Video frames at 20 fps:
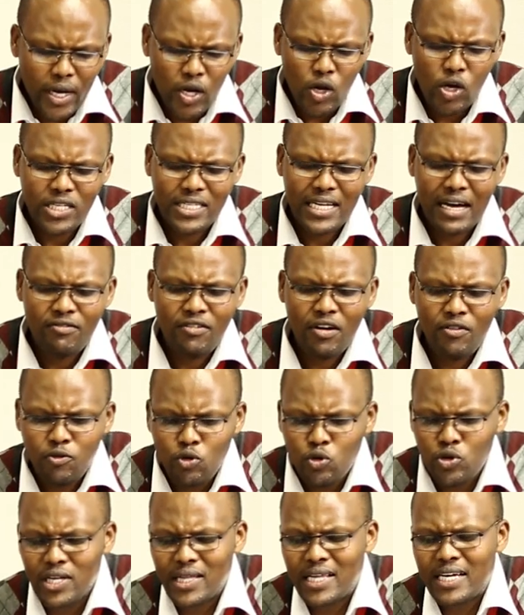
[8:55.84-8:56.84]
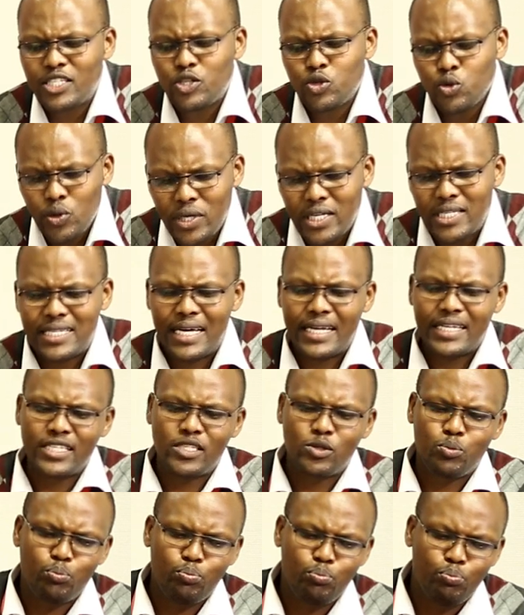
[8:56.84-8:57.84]
We don't have a food that you eat and
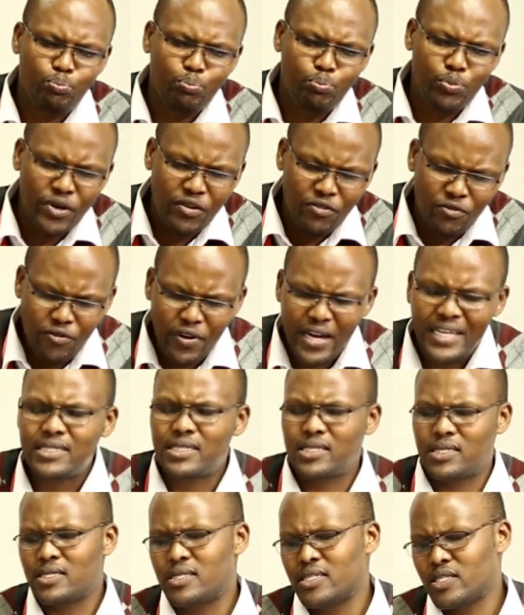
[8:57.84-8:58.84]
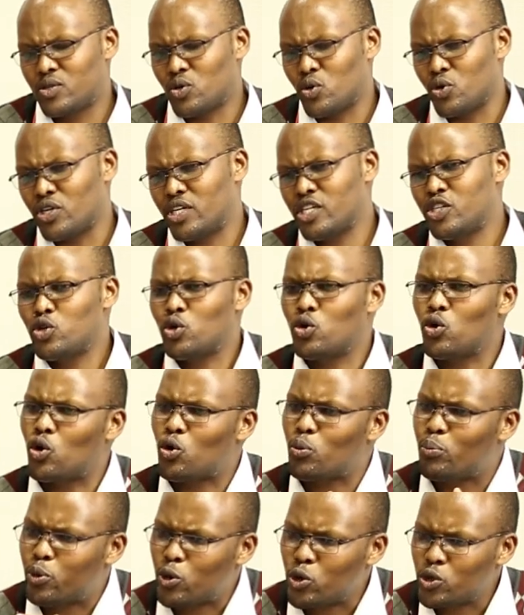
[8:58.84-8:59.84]
it prevents this condition
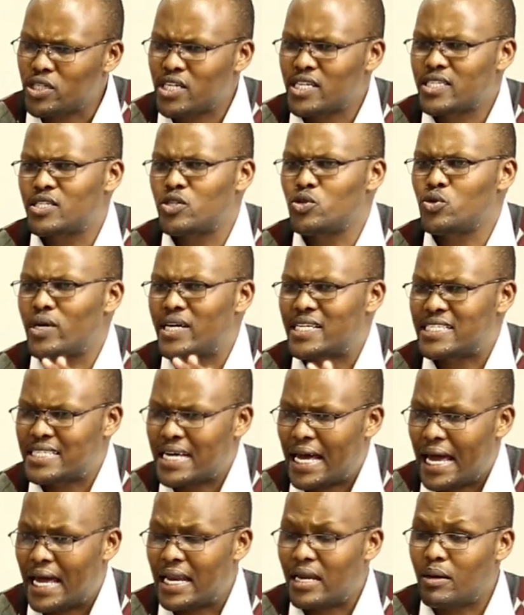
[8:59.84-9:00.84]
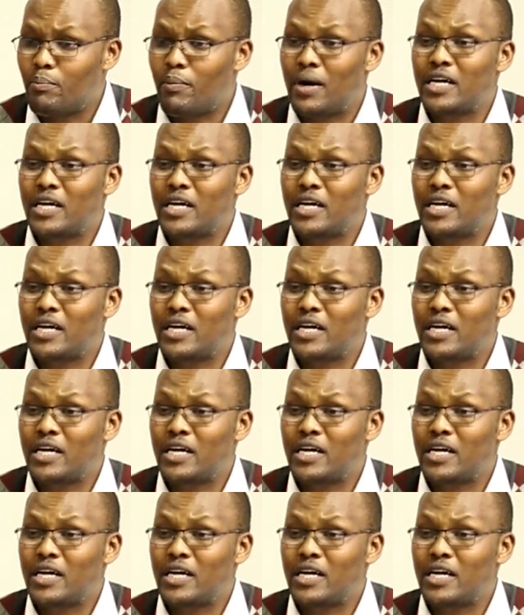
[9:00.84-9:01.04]
or protects you entirely.